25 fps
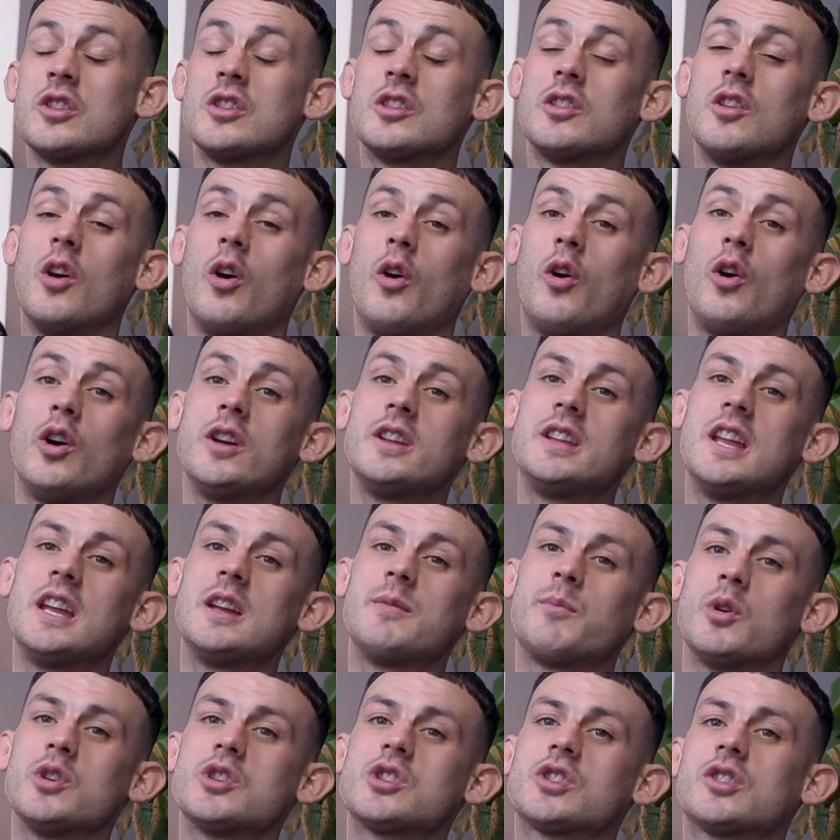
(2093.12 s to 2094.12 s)
I think
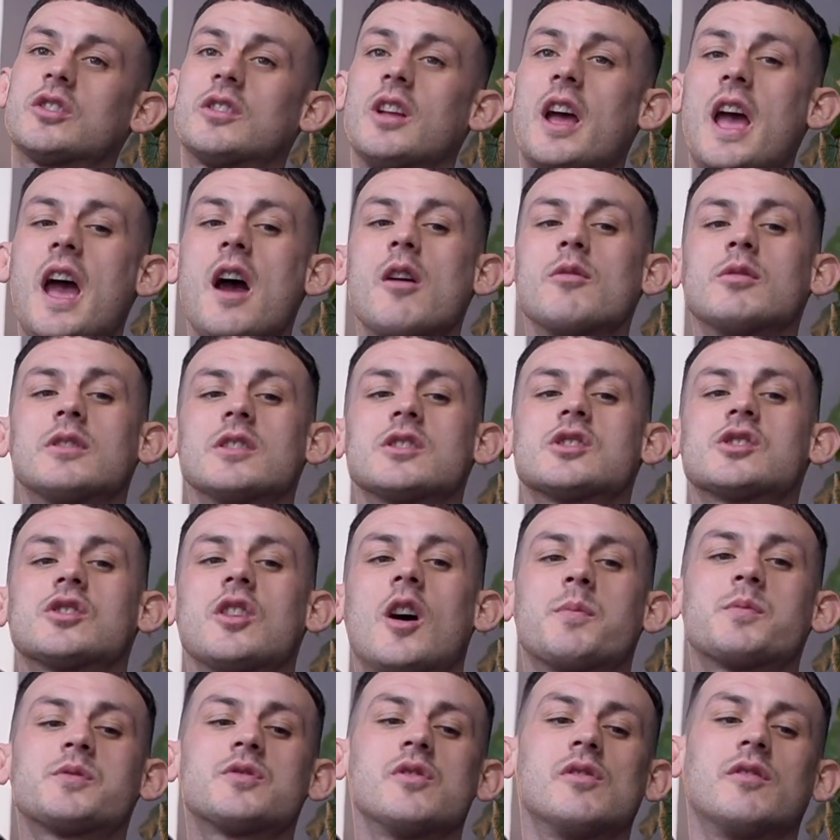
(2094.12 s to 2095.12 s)
how to stop
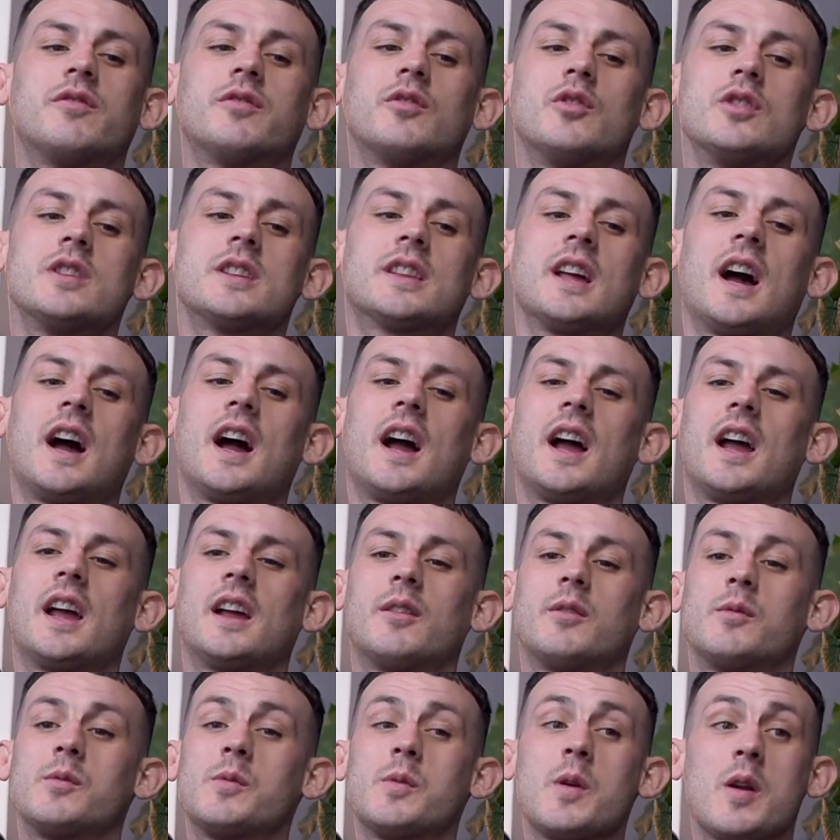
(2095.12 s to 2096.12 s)
stuff like that.
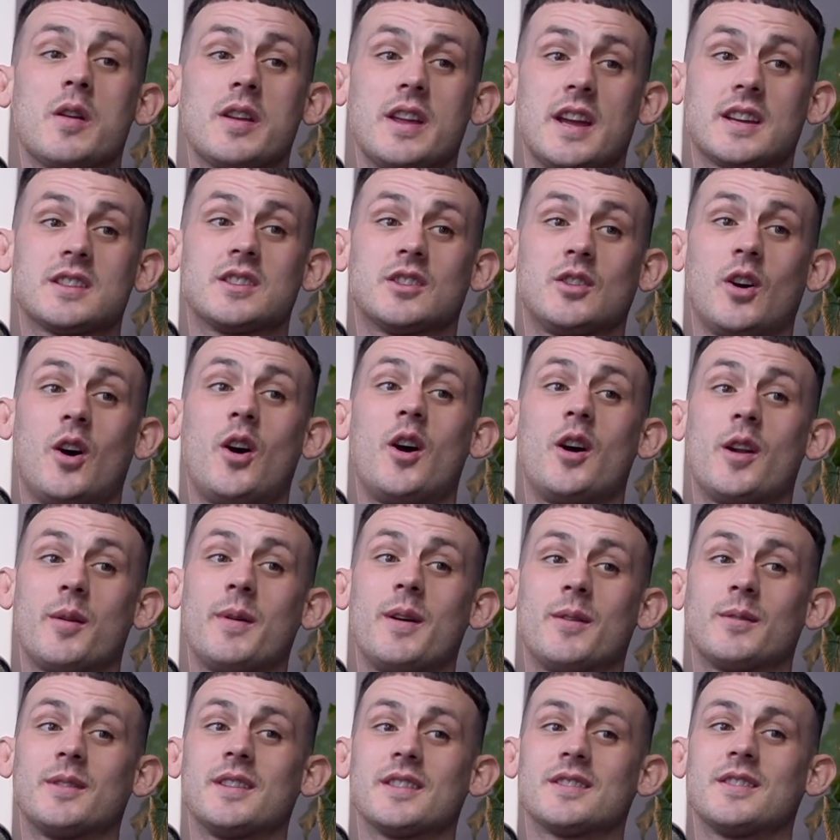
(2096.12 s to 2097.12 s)
We were only actually talking
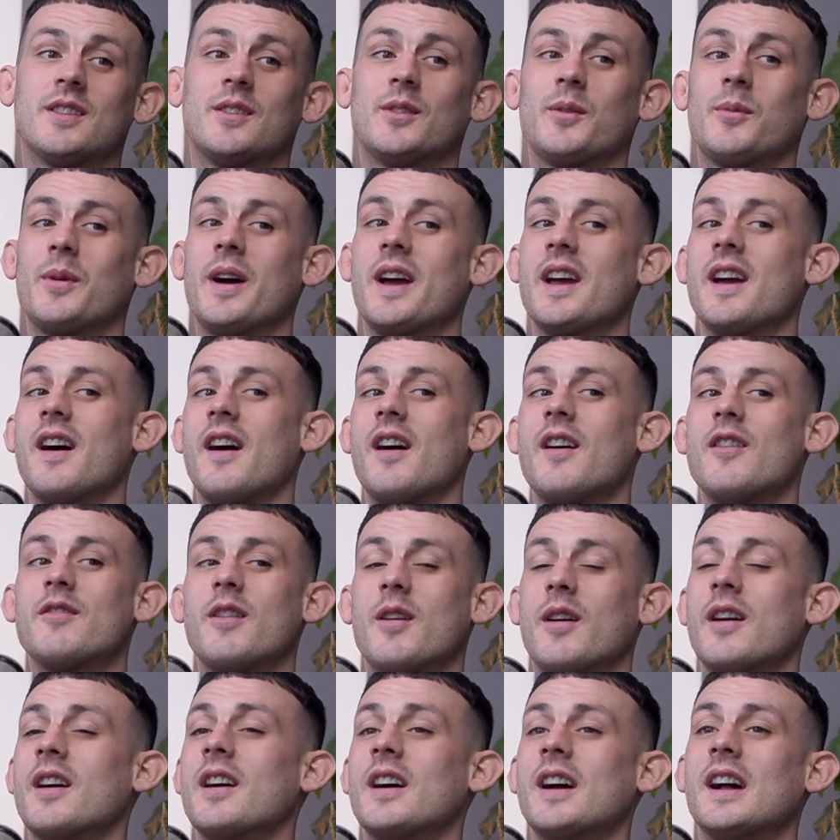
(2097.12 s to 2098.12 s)
about this on the way over.
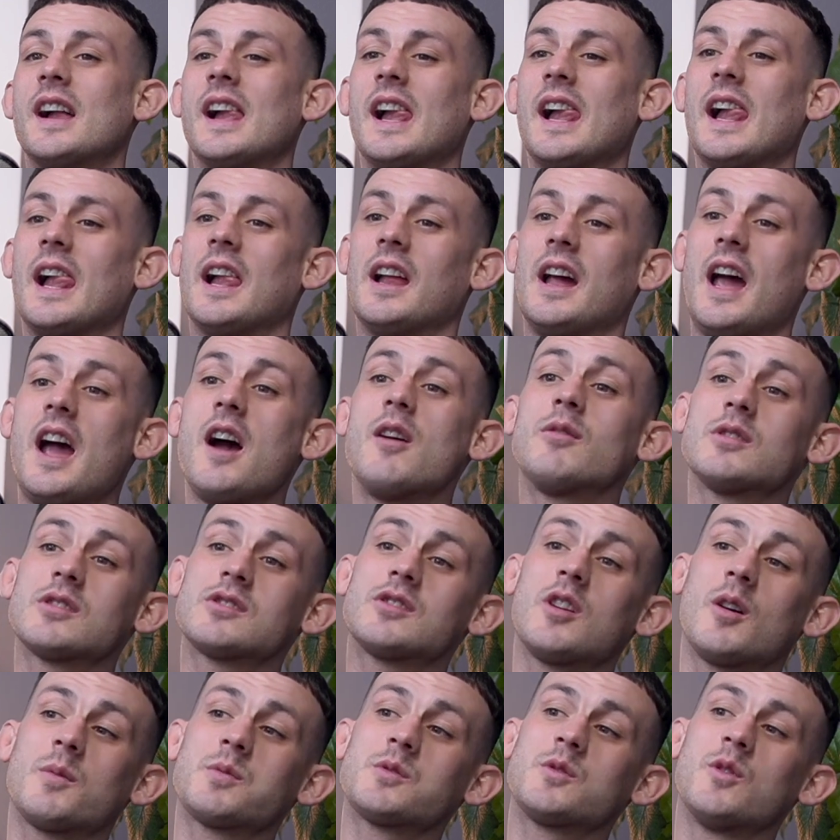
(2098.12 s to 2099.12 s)
How to
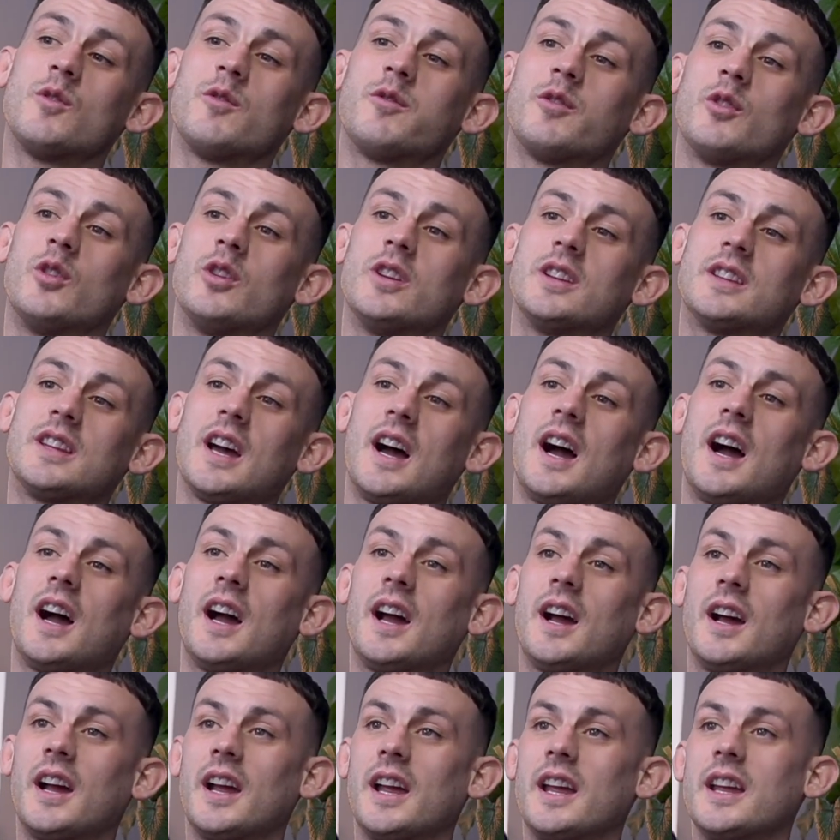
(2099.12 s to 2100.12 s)
stop stuff like that
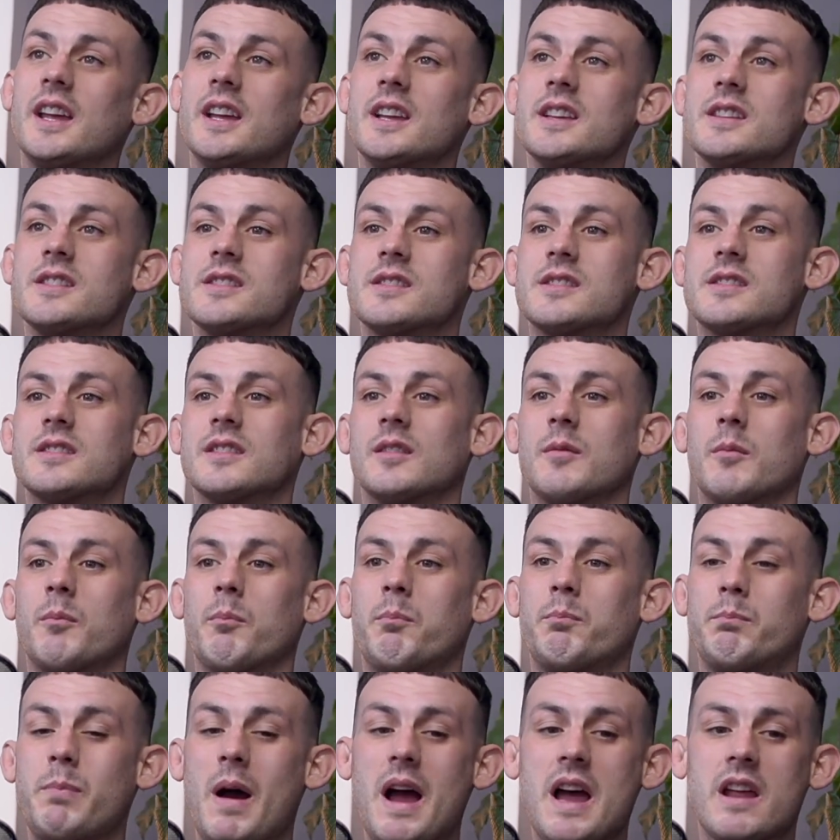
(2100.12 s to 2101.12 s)
is
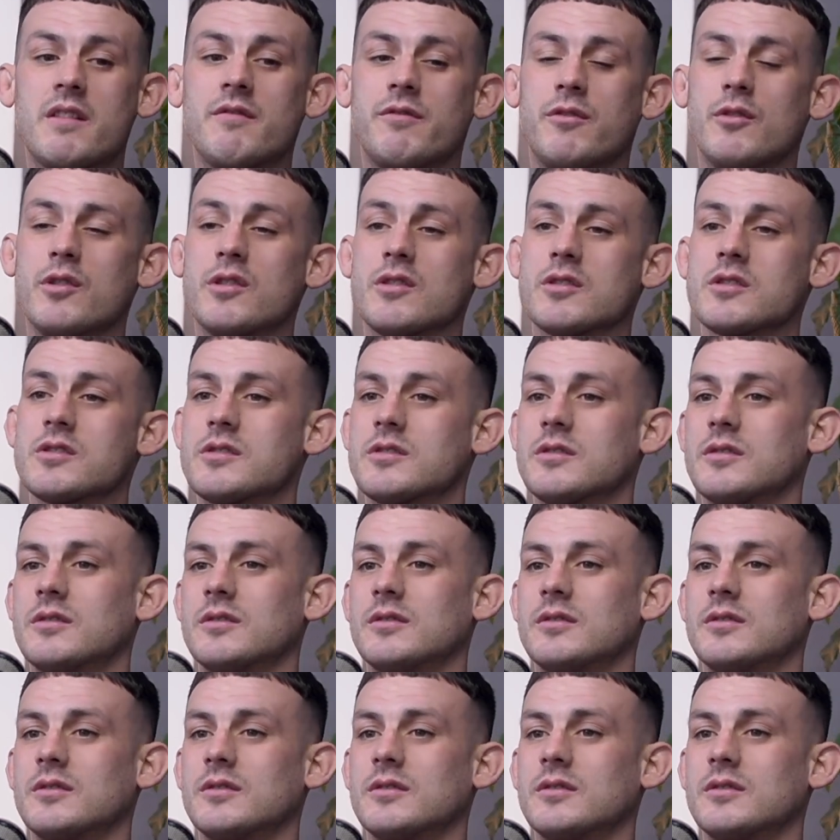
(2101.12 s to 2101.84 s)
ban fires.